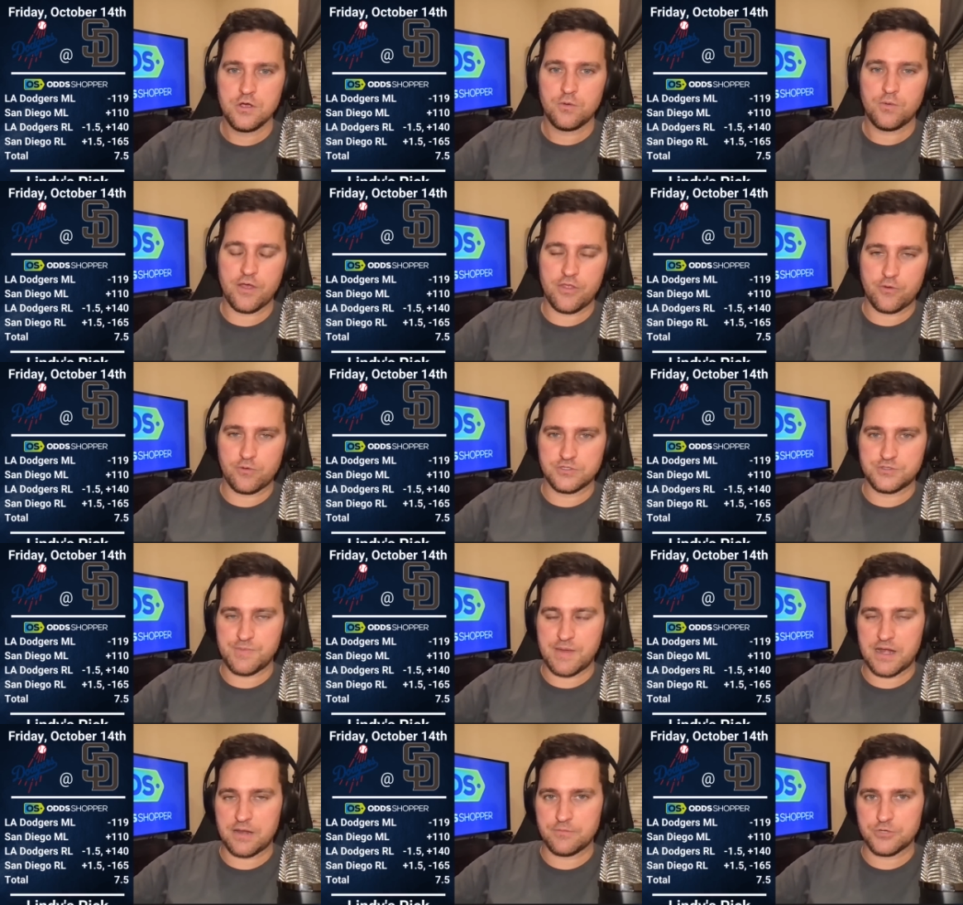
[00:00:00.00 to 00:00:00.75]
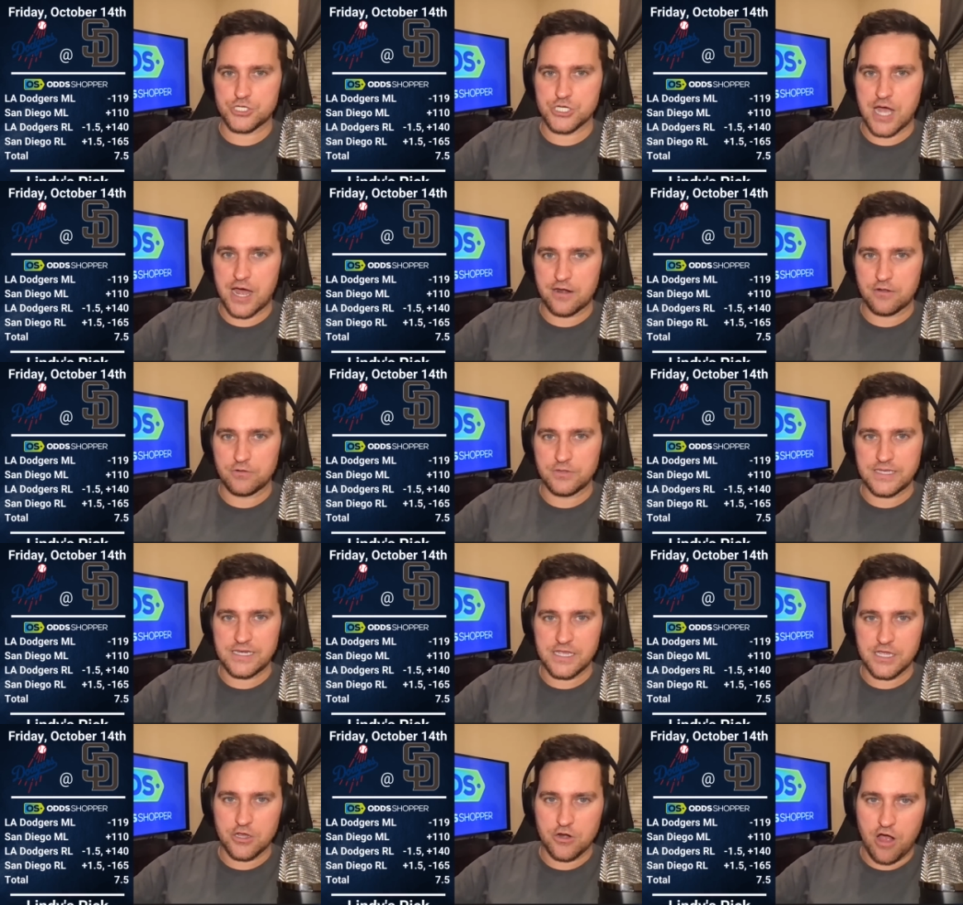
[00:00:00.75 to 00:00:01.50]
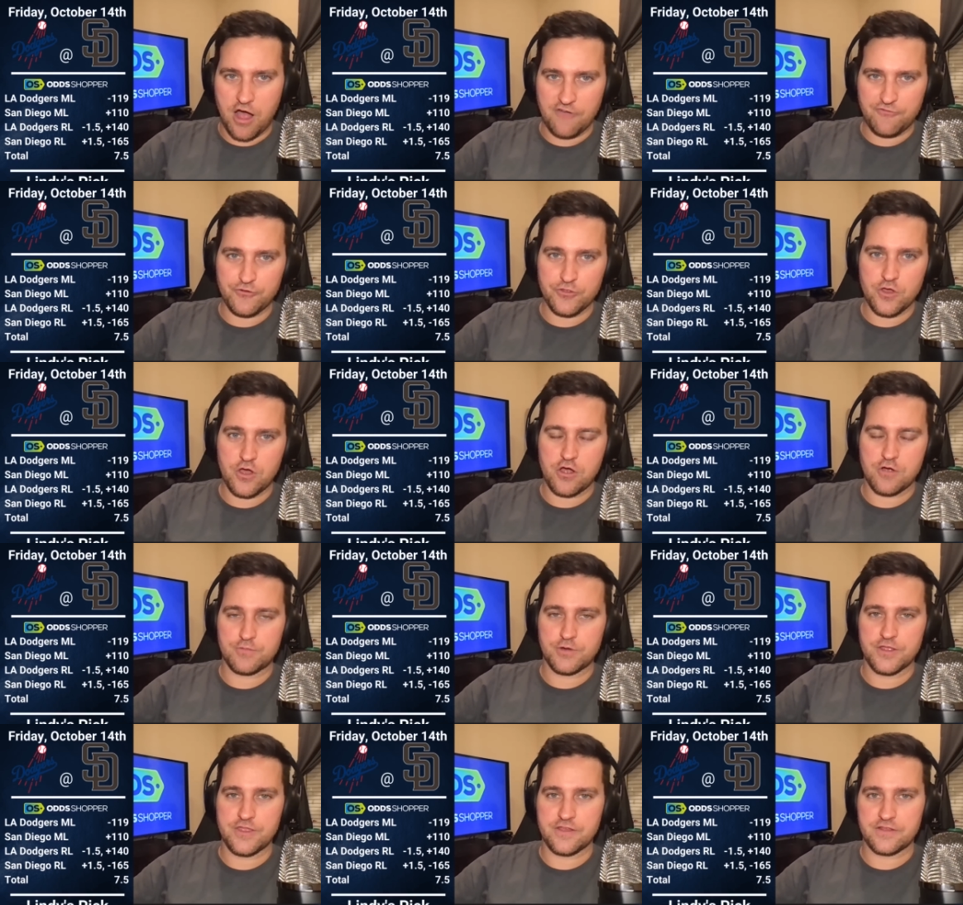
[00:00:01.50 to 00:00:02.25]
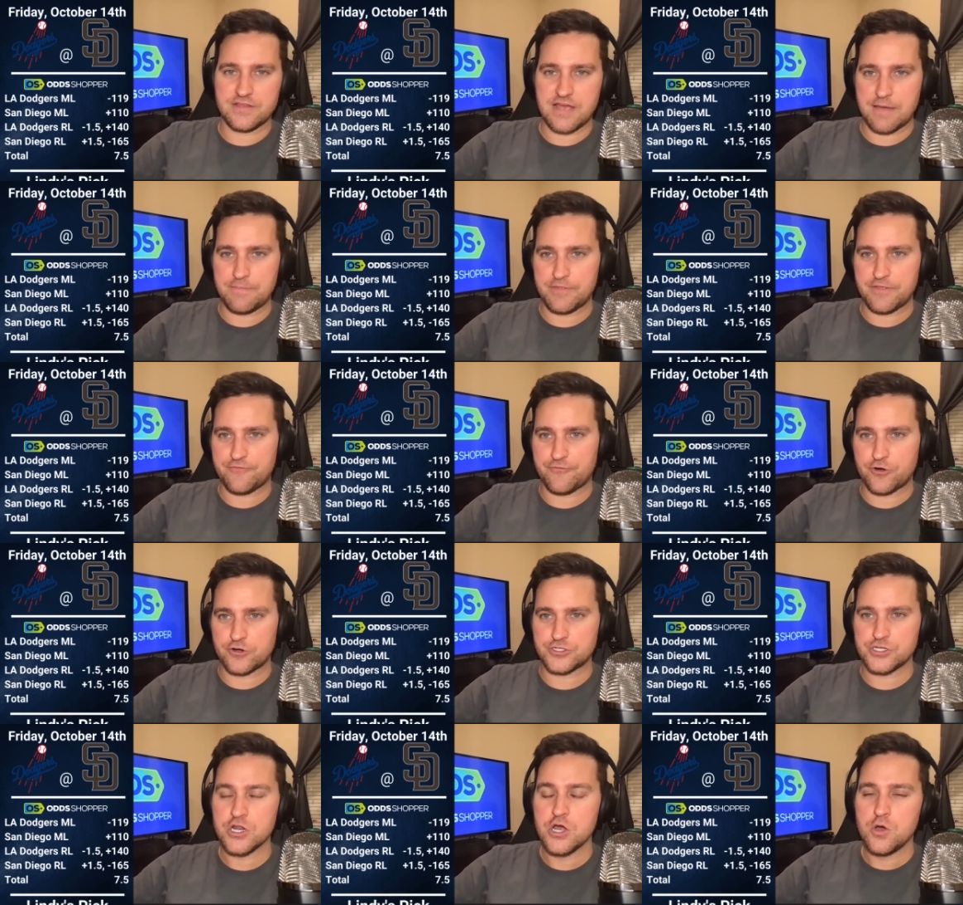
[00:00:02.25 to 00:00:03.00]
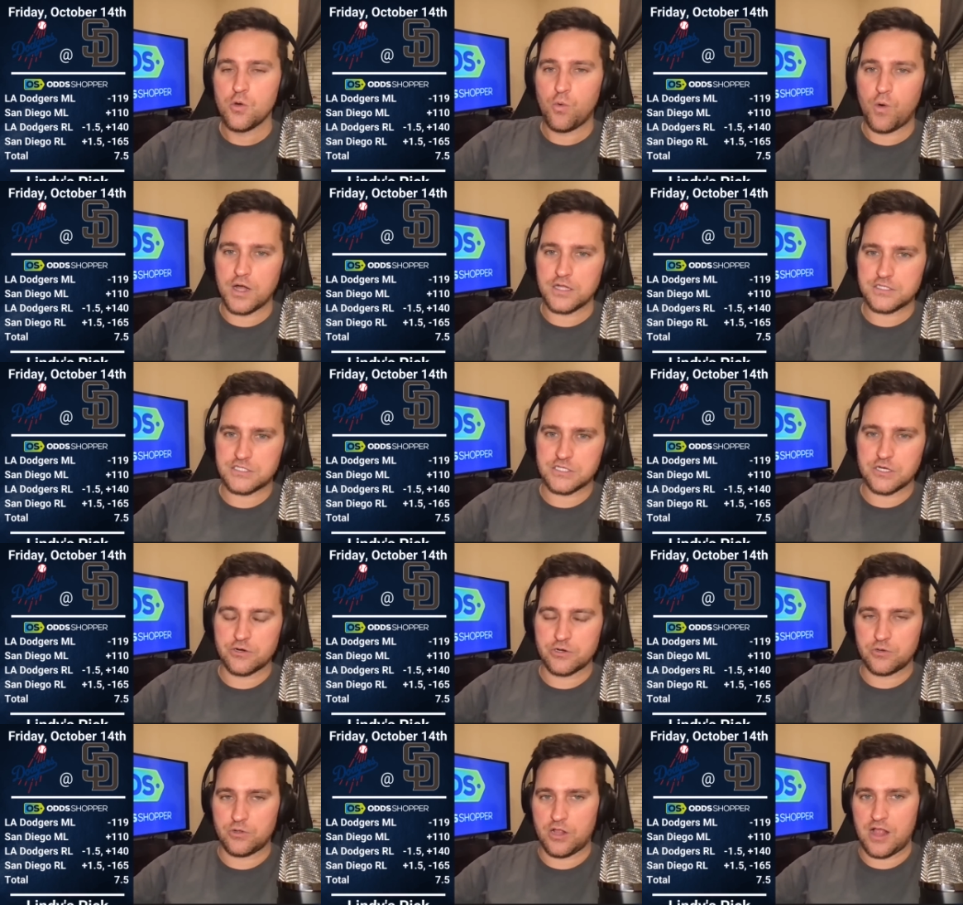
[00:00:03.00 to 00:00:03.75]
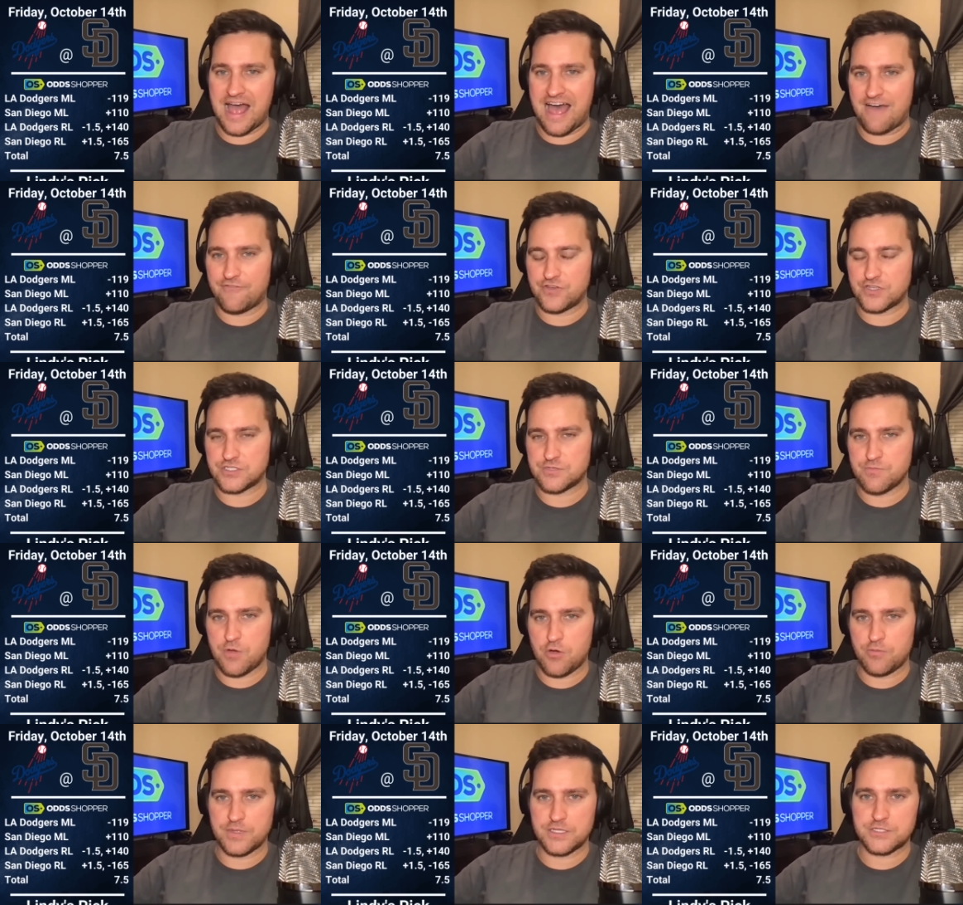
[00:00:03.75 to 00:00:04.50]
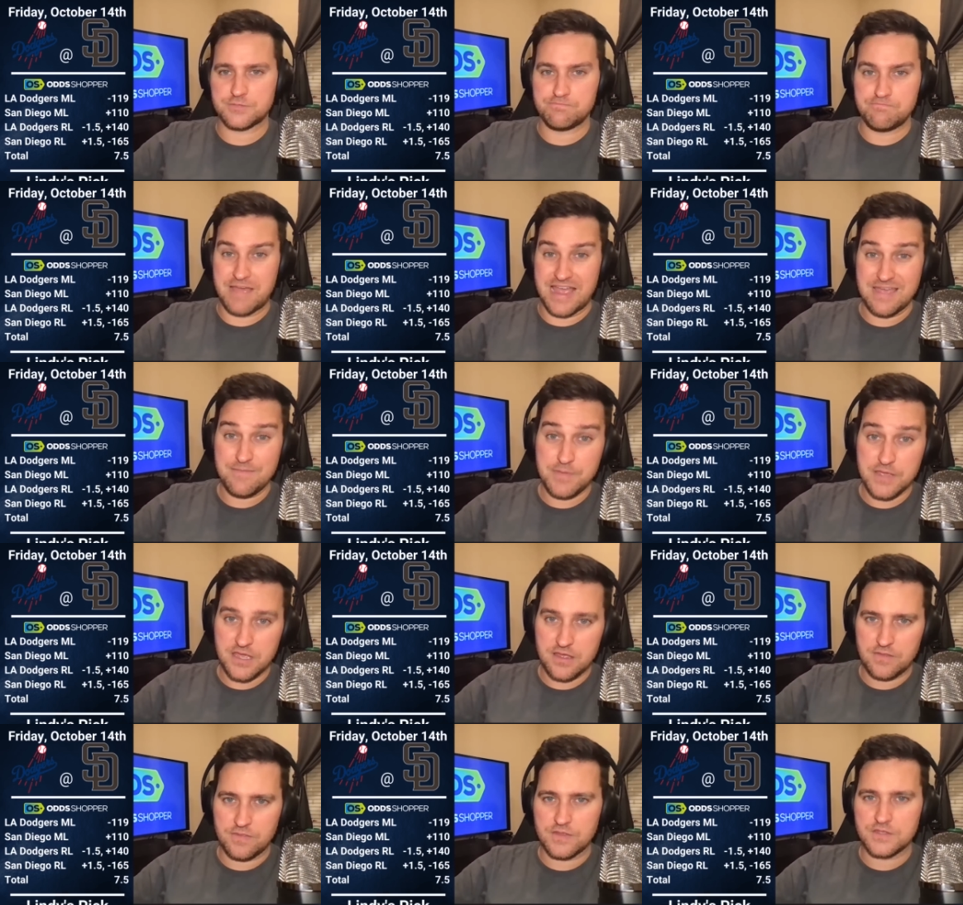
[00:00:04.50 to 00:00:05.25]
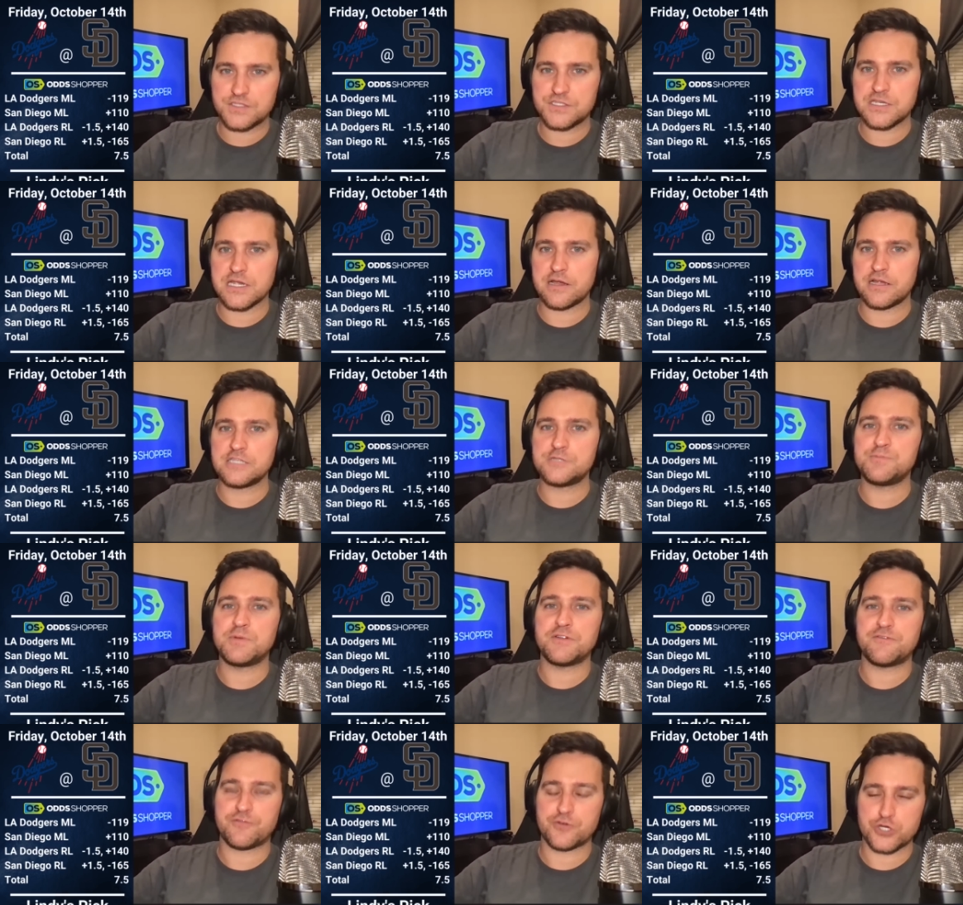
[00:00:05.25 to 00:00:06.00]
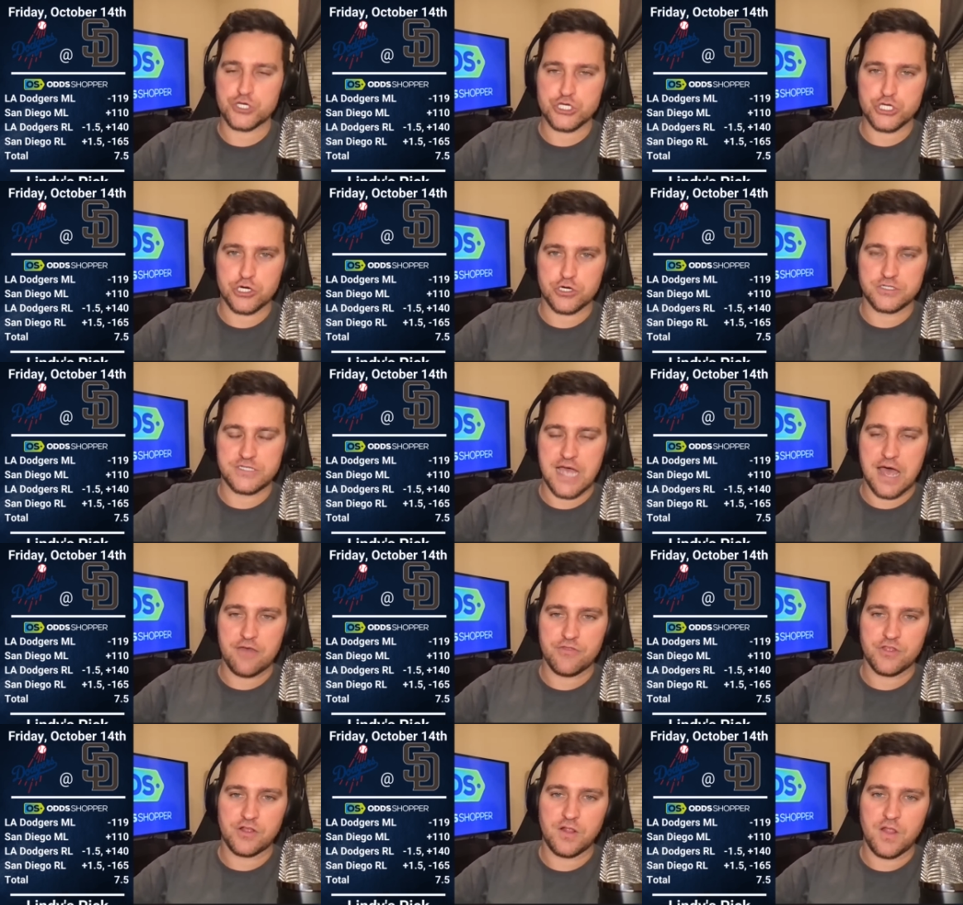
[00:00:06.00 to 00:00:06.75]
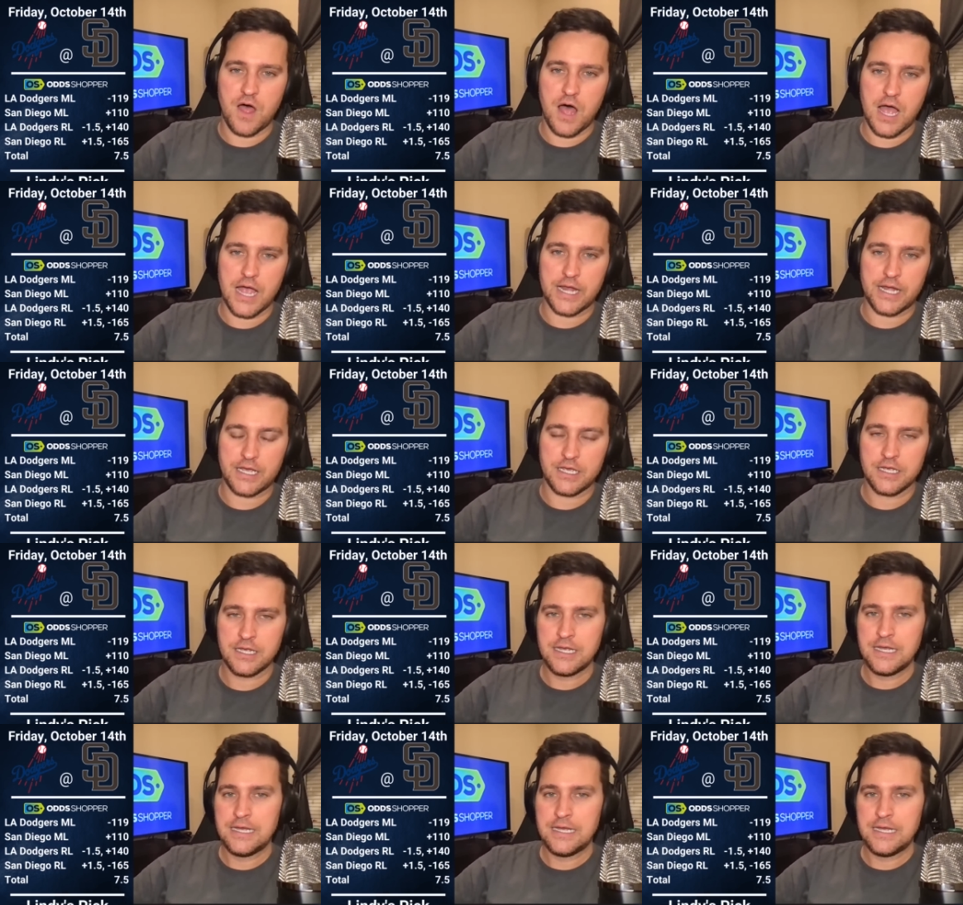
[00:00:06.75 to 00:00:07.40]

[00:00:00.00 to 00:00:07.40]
whether it was Manny Machado leading it off with a home run in the top of the first, Juan Soto will have his moments maybe in this series, but for sure down the line.